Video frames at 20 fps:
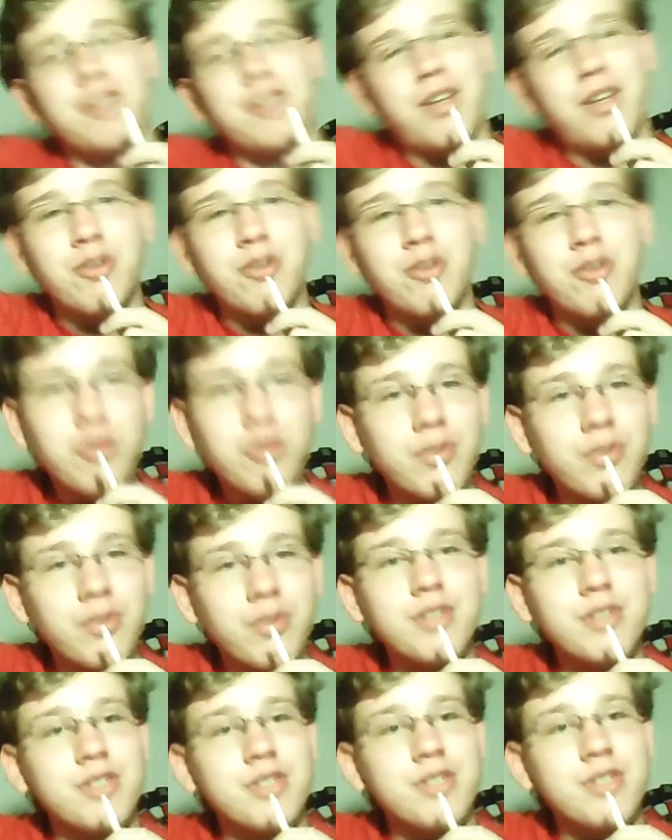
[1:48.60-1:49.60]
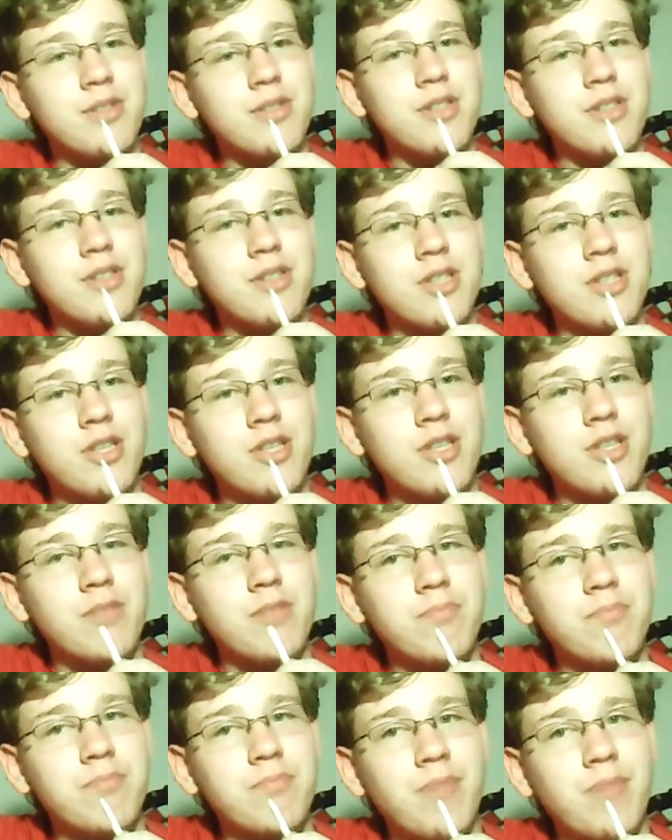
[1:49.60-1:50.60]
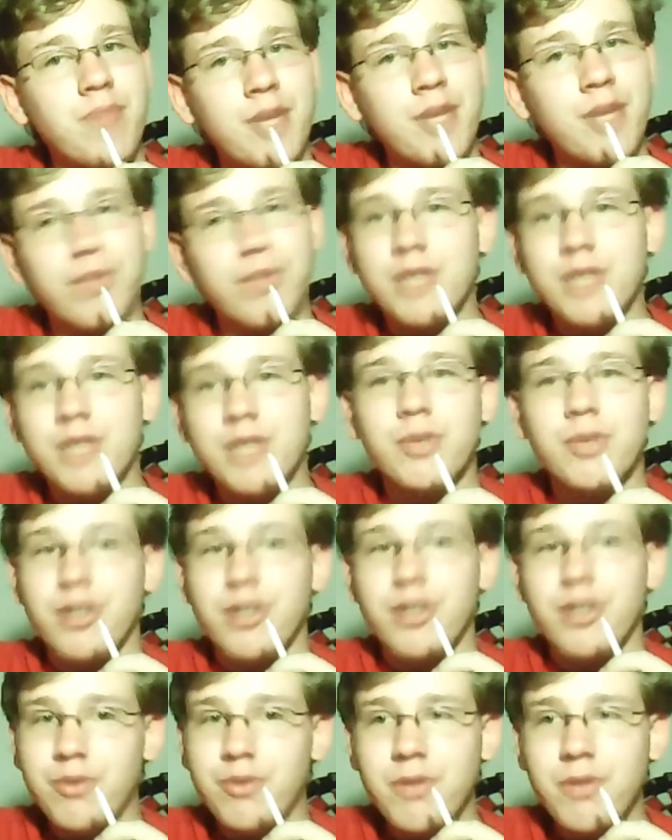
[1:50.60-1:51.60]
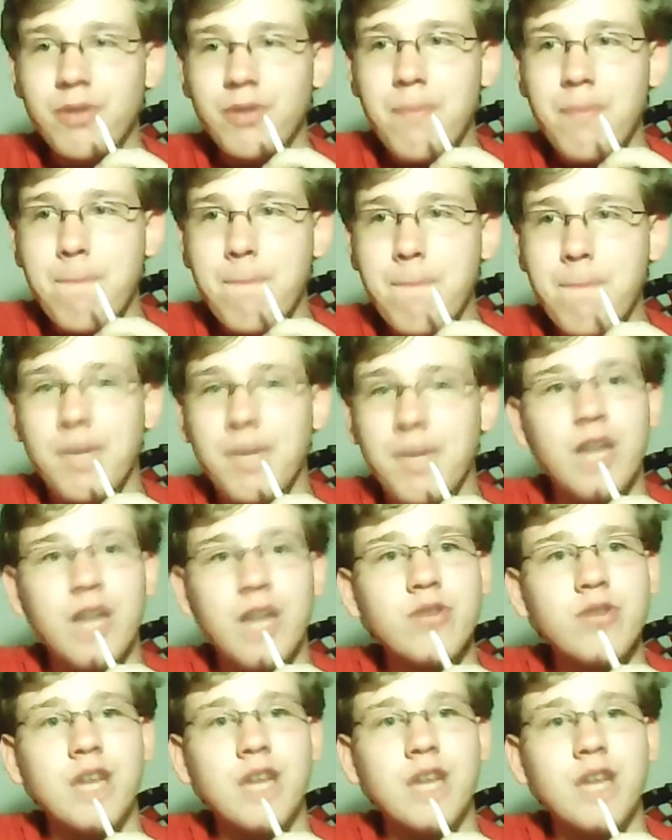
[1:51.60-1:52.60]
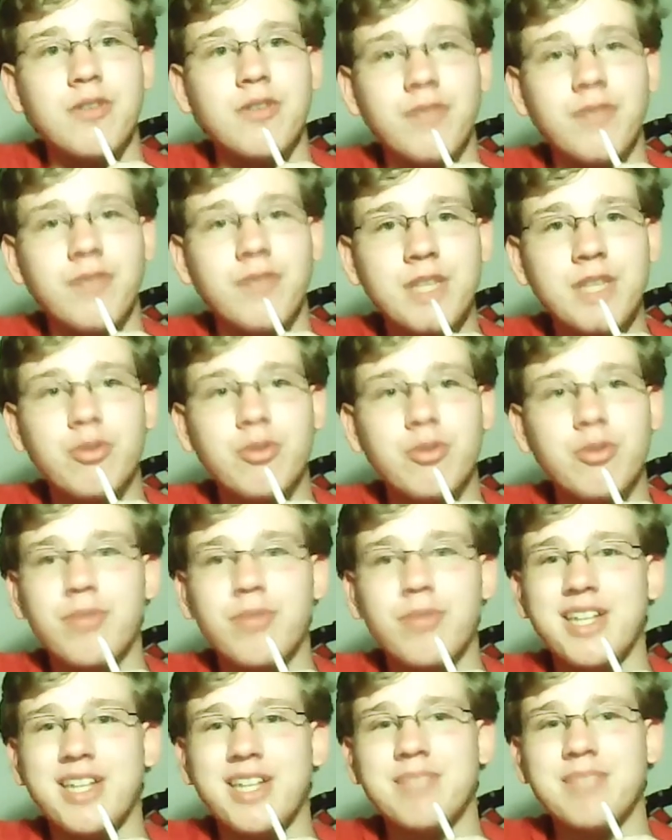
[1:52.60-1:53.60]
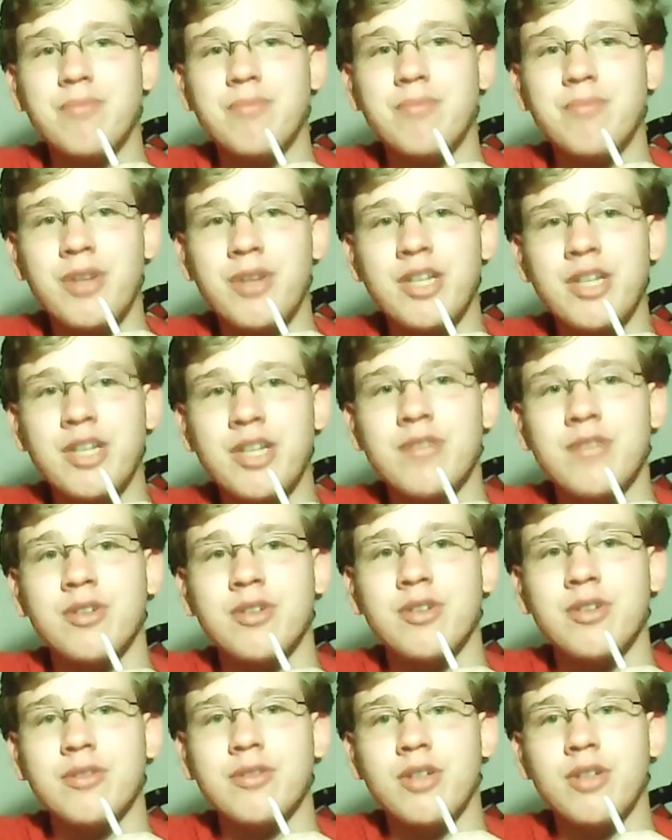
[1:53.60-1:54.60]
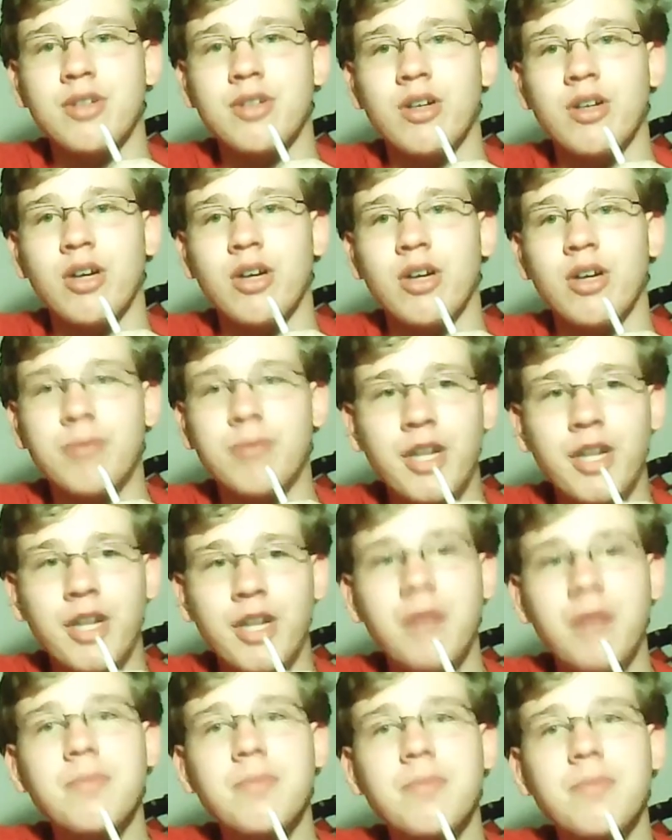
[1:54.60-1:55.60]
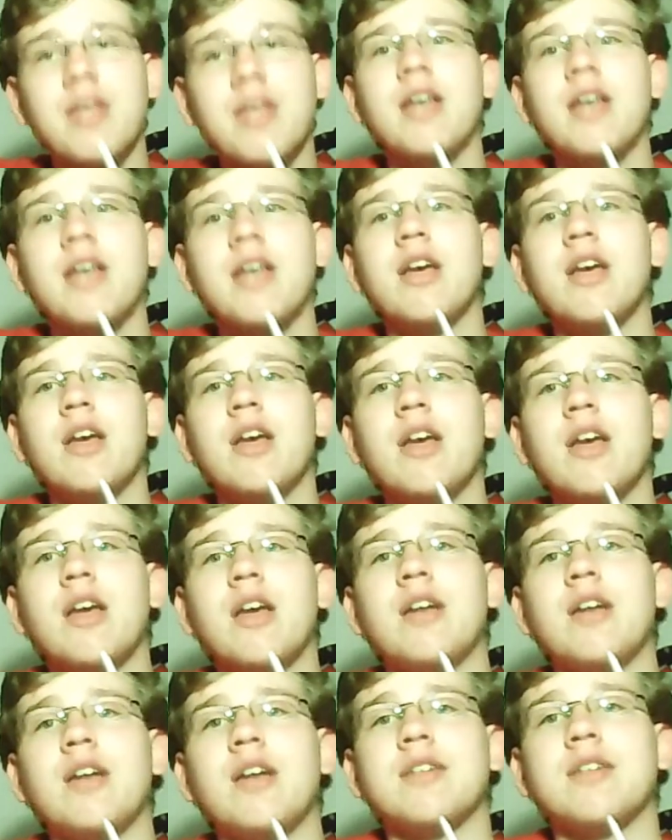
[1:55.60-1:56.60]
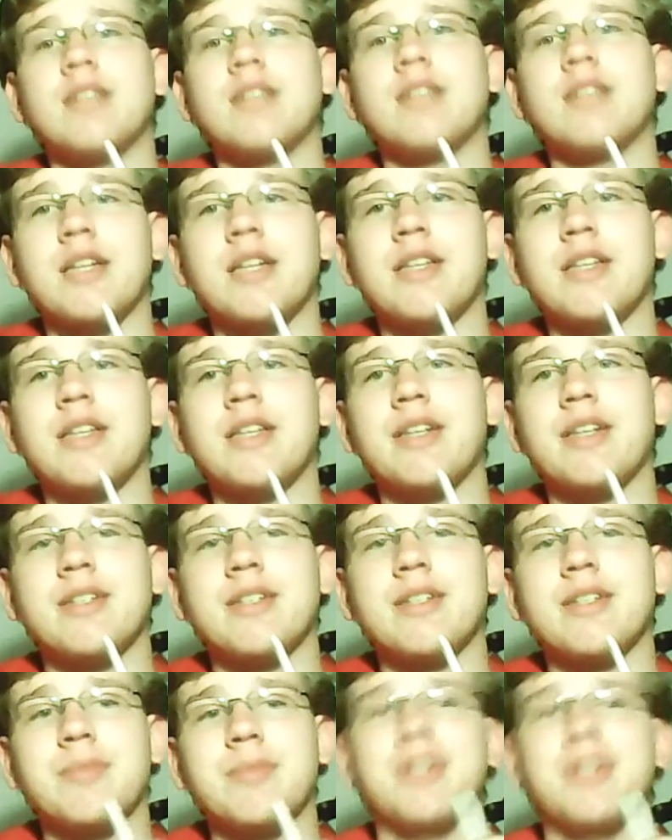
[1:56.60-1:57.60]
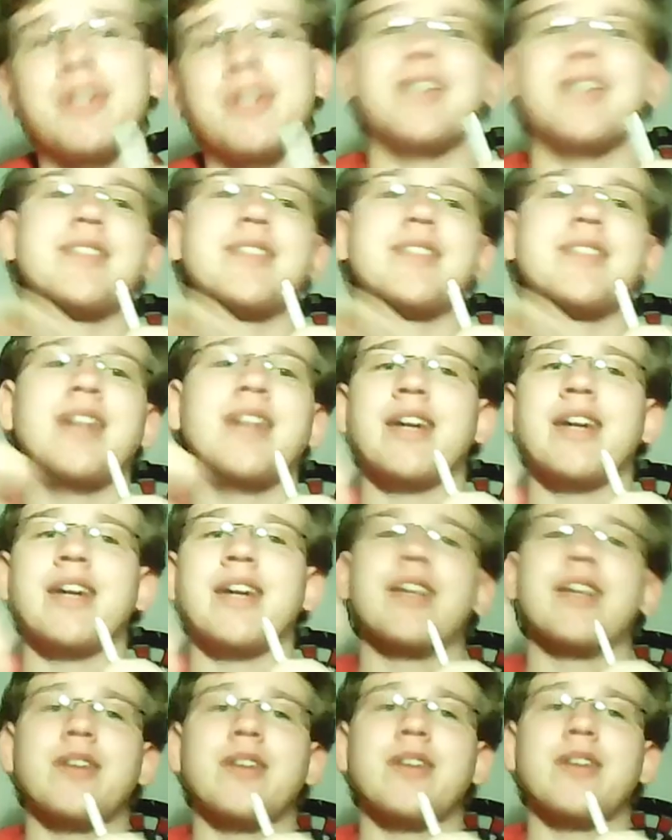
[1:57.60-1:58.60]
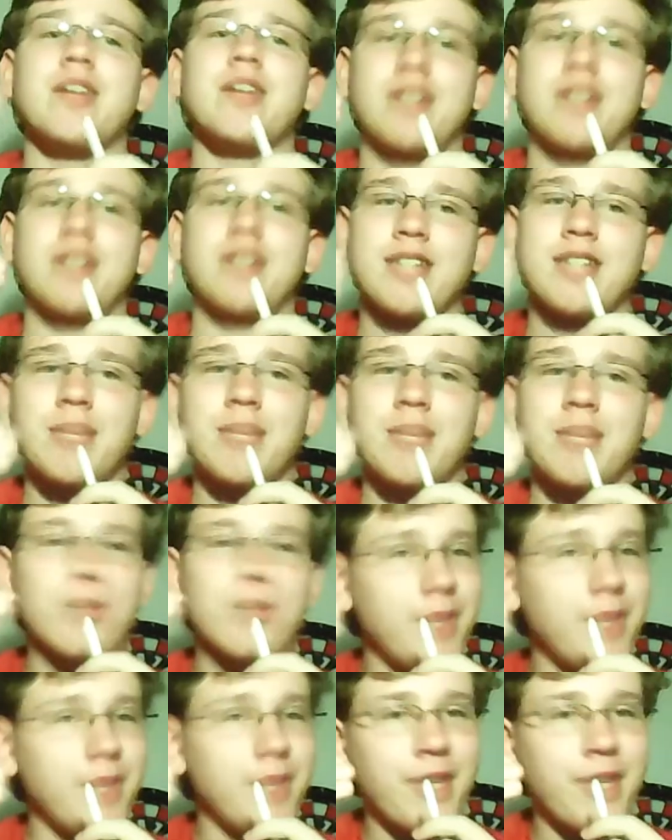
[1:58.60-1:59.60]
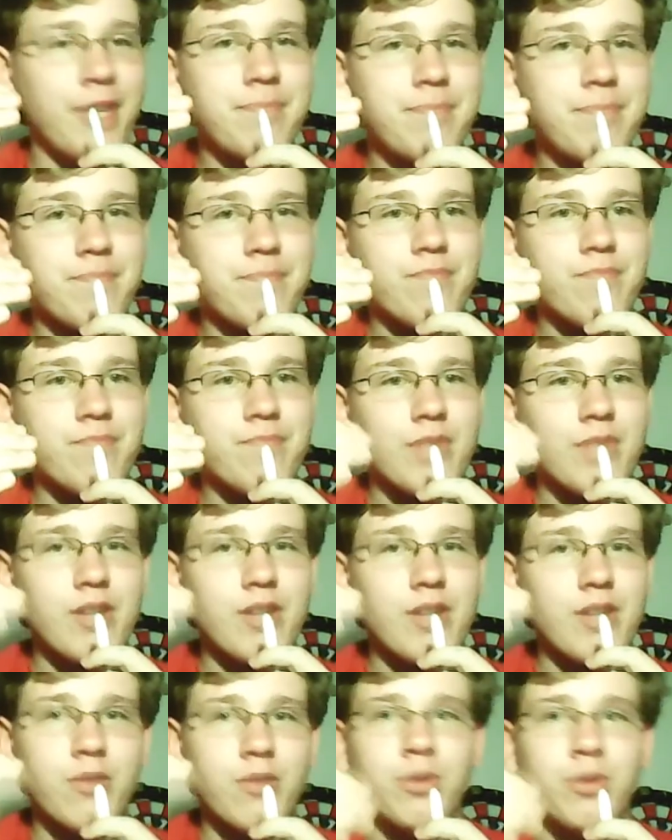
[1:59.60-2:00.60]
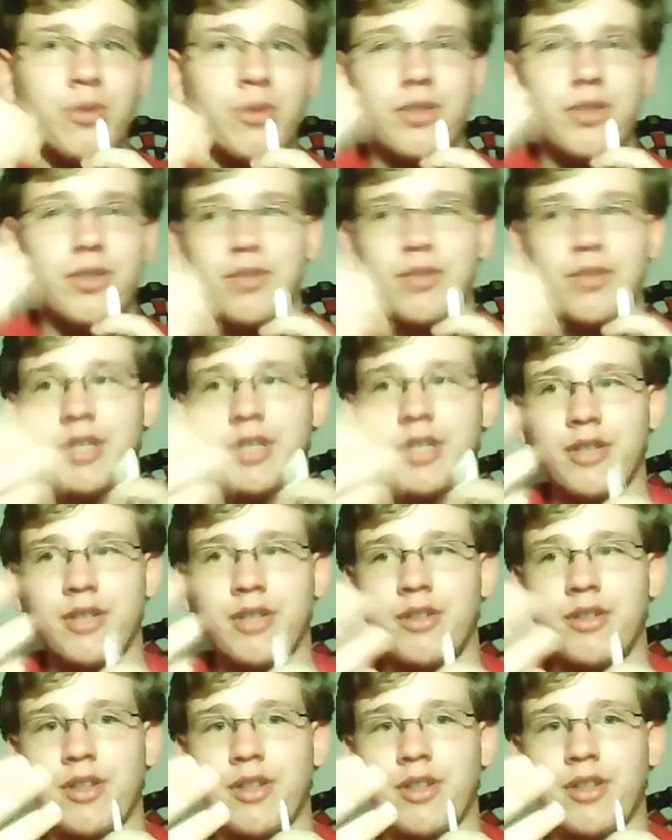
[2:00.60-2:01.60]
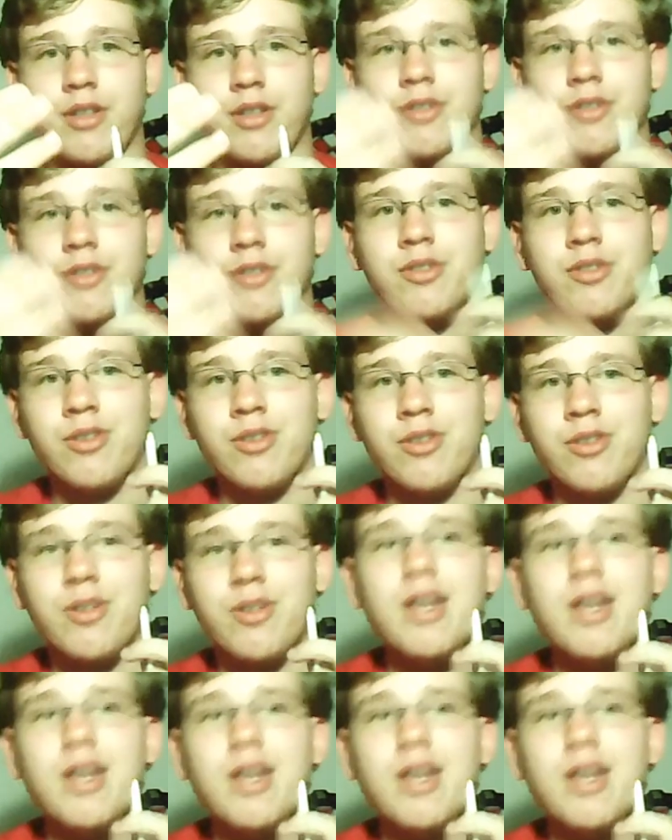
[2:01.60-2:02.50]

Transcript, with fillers: uh, Google Plus is the, the, main place where I do go. I also have a Facebook, but it's barely ever uh, updated sadly, because I don't have a lot of time to update it or to link it to anything. So